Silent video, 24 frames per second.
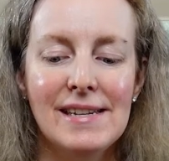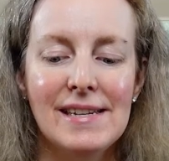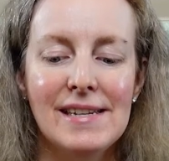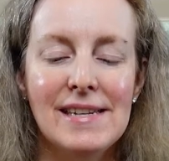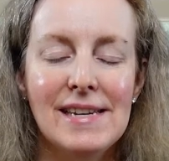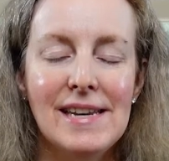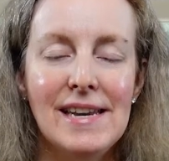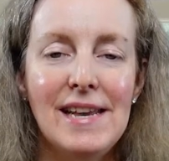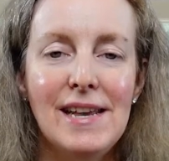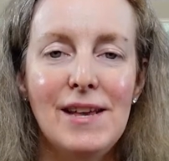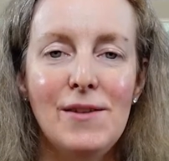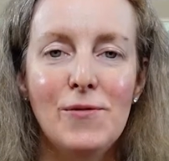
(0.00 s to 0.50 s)

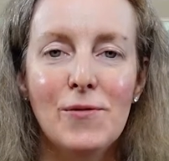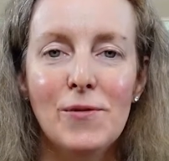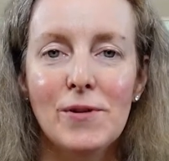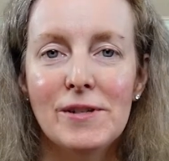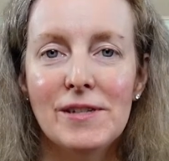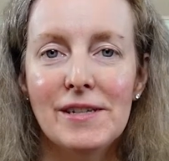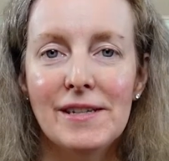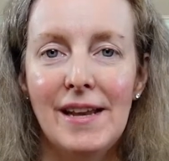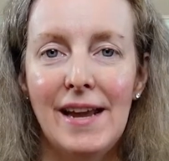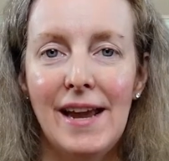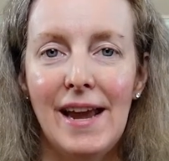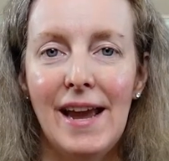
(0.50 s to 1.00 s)
tea for
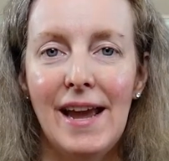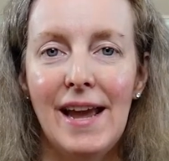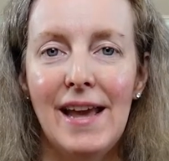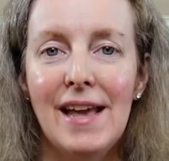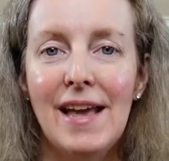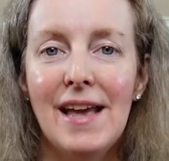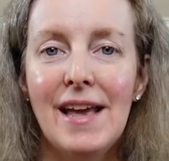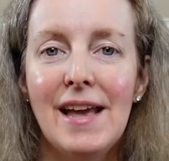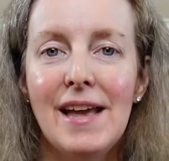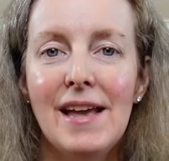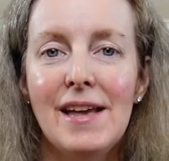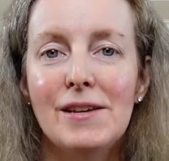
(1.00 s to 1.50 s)

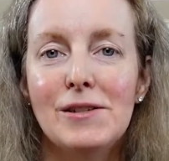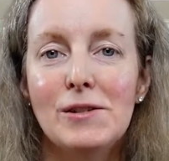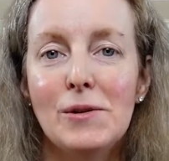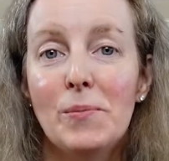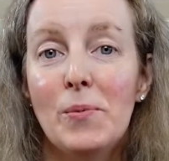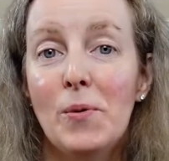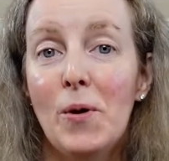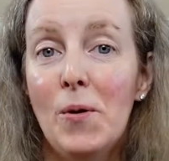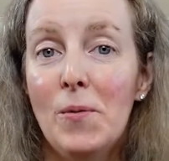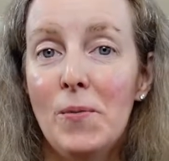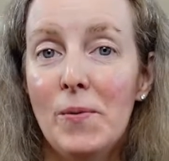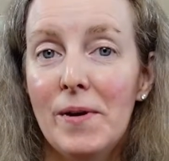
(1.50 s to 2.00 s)
today is
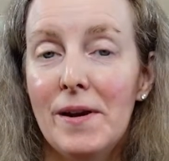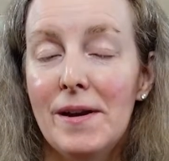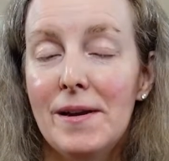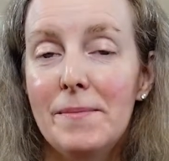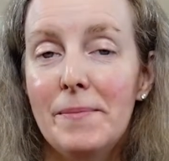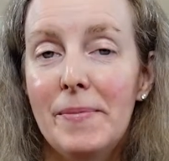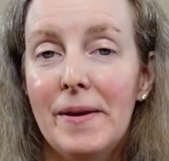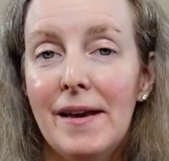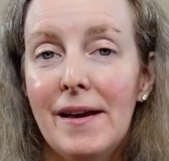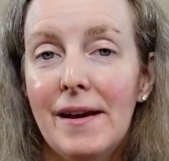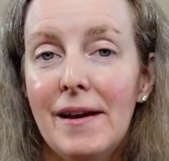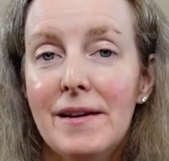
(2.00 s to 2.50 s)

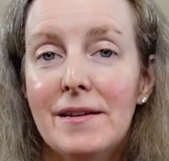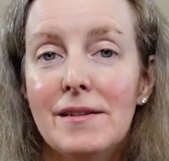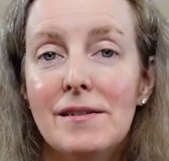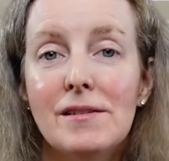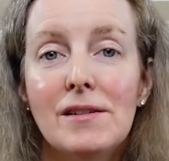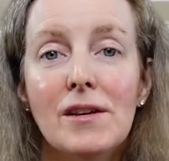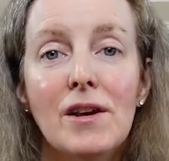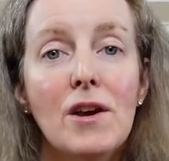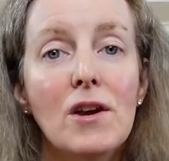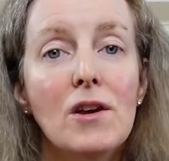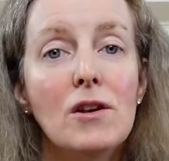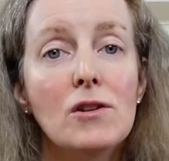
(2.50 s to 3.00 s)
appropriate
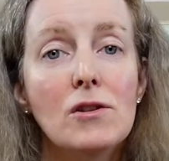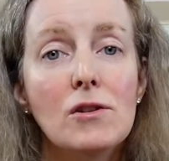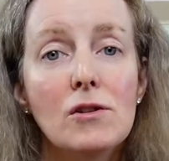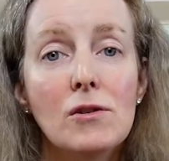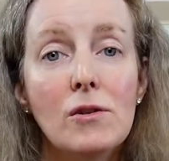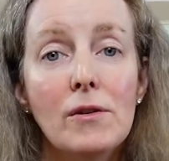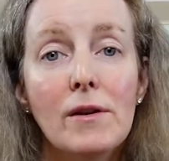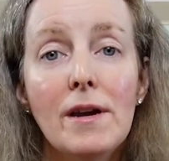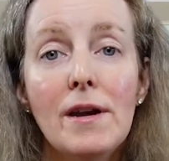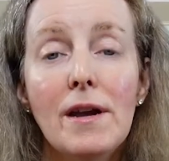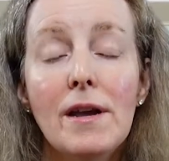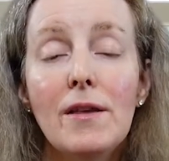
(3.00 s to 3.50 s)
because
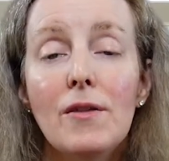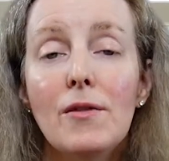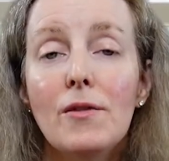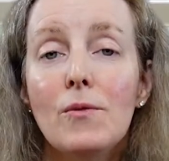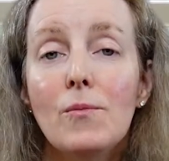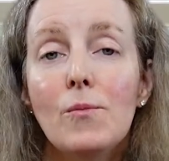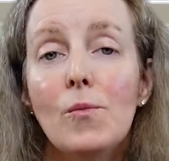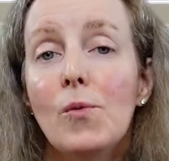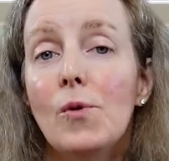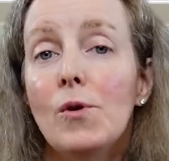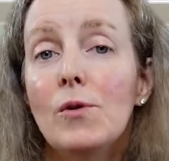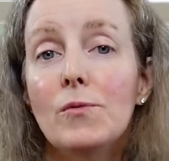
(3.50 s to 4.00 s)
during
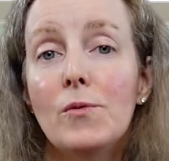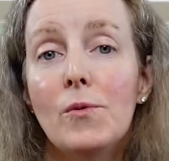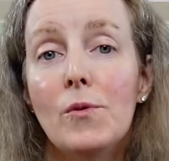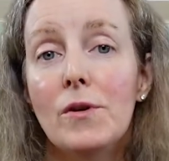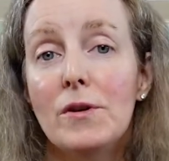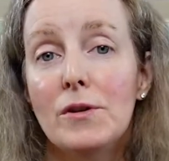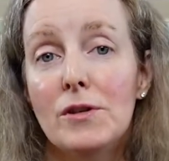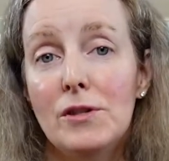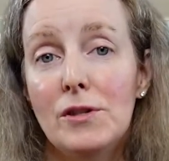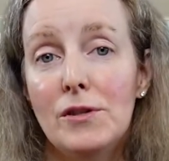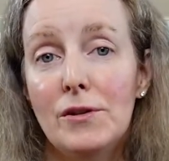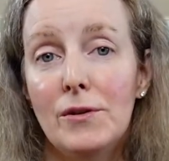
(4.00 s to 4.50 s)
World
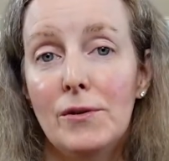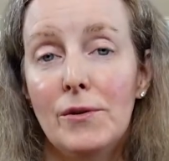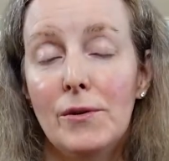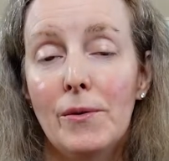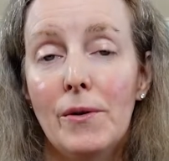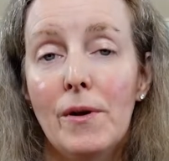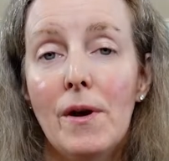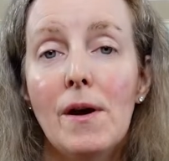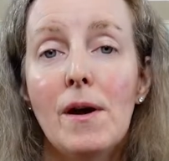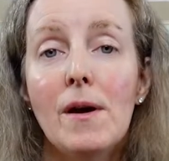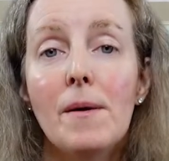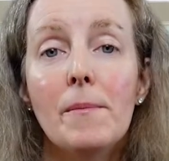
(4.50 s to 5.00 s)
War II,
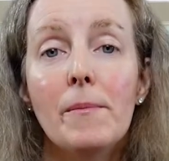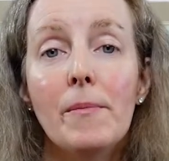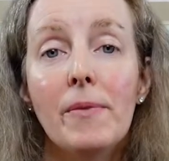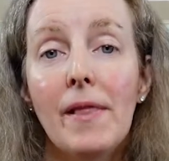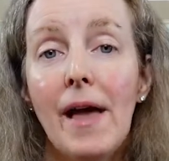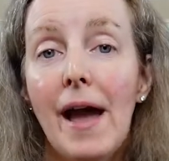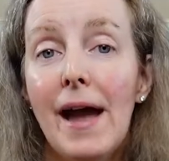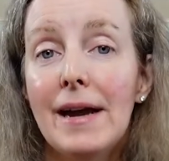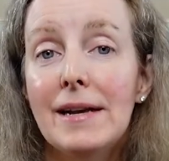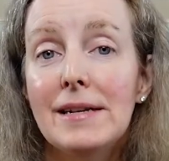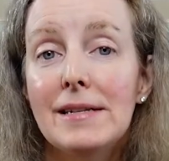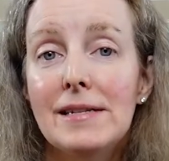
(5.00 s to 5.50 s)

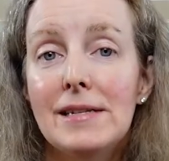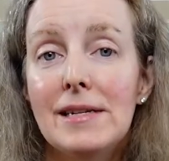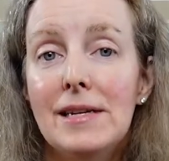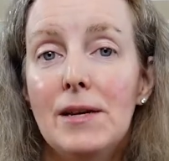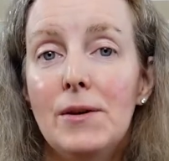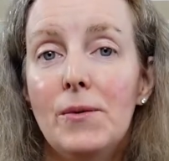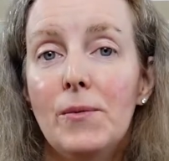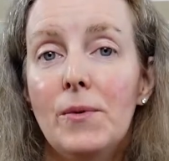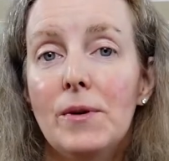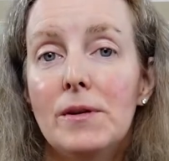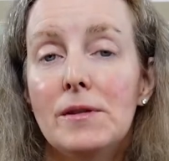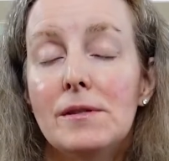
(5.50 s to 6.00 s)
black
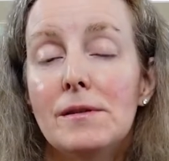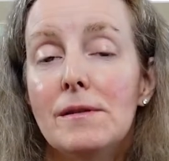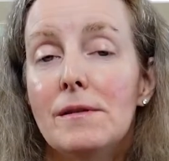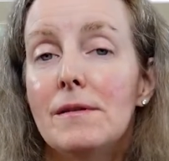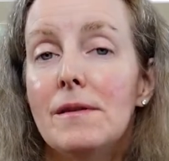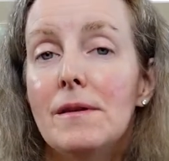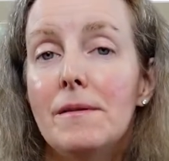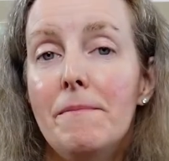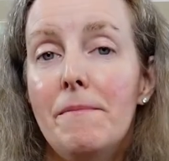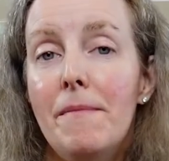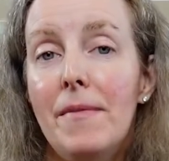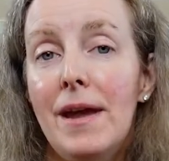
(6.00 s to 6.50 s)
tea was
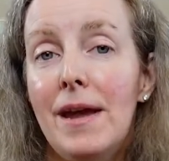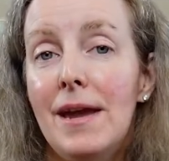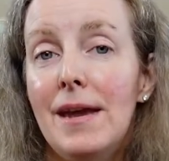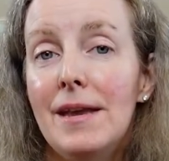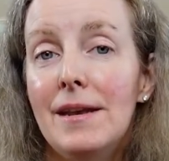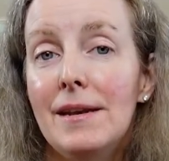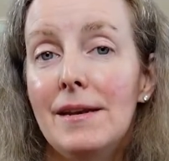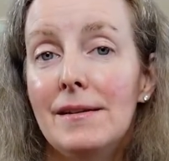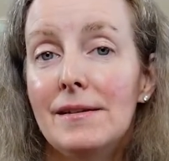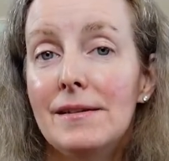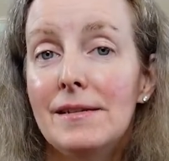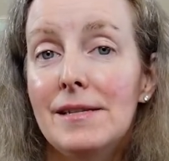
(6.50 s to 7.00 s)
the
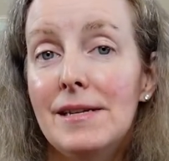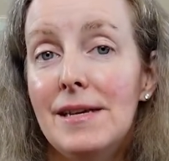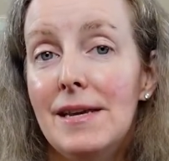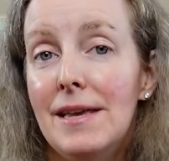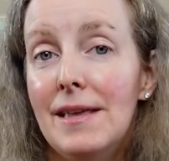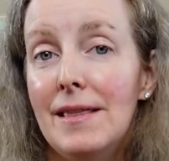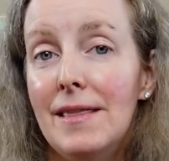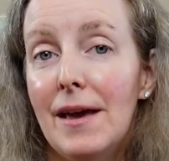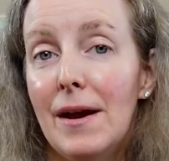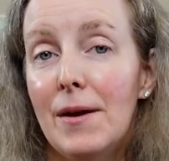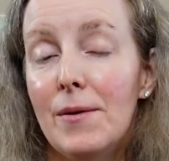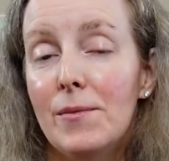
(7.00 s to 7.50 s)
main
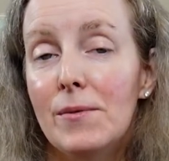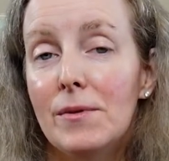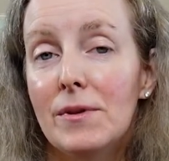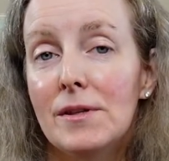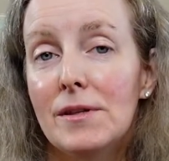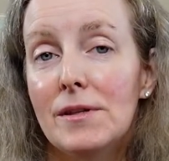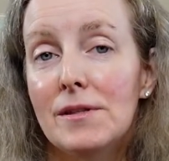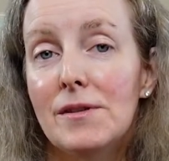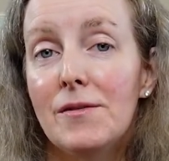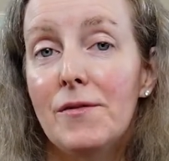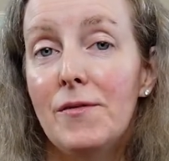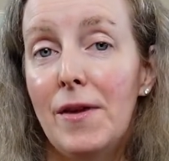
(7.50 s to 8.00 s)
tea that
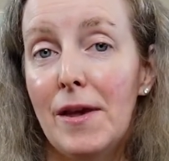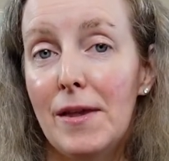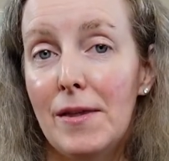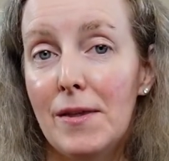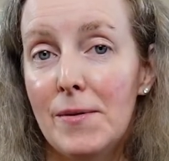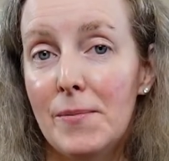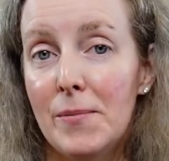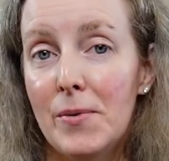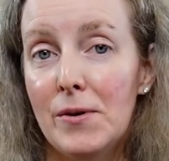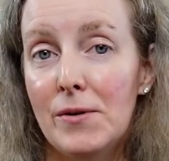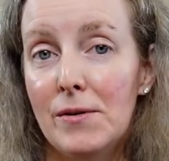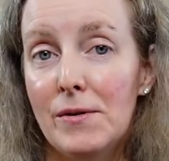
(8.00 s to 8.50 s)
was
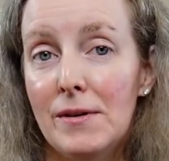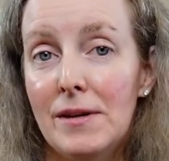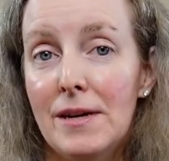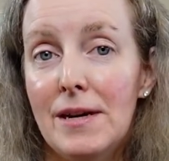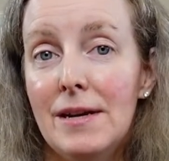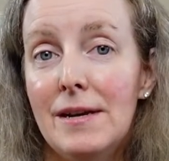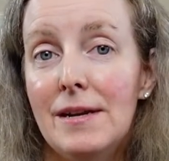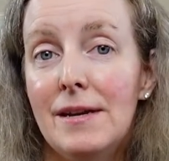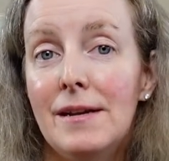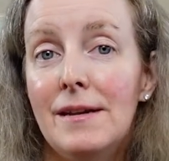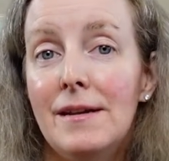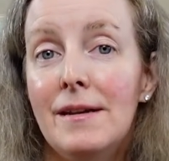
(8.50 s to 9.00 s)
available
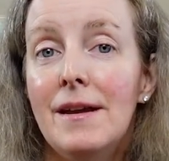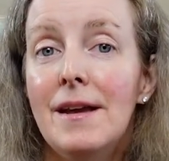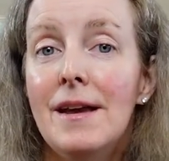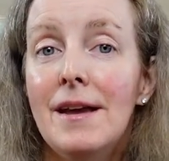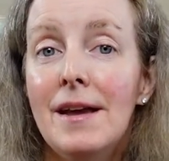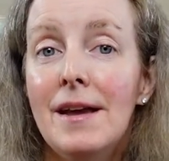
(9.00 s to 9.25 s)
in